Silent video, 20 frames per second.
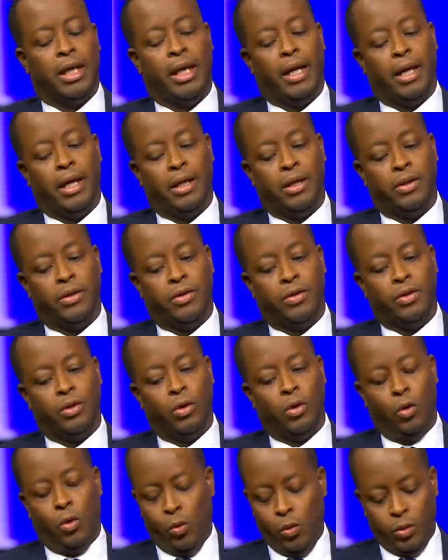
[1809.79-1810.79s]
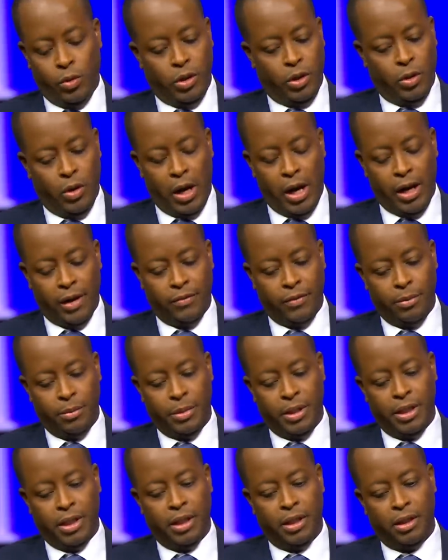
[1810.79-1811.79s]
And so, you know, I have a
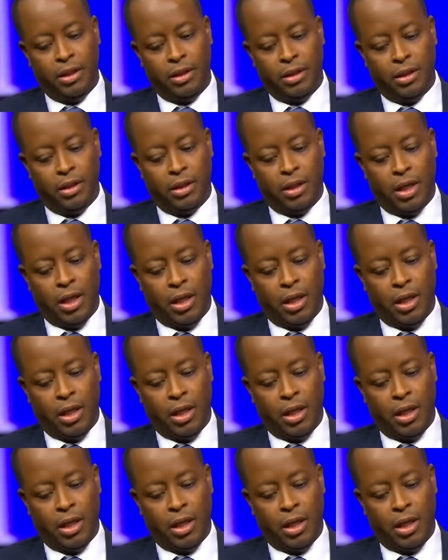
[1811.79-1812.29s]
meeting